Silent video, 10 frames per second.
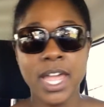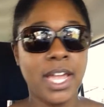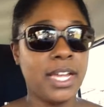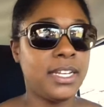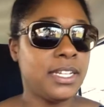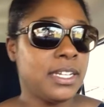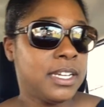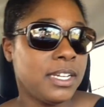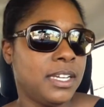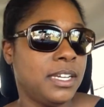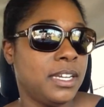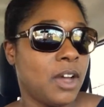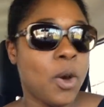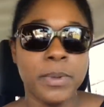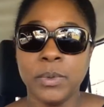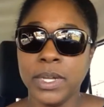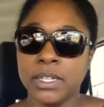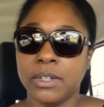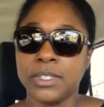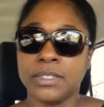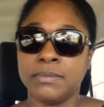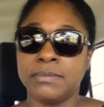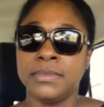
and open the windows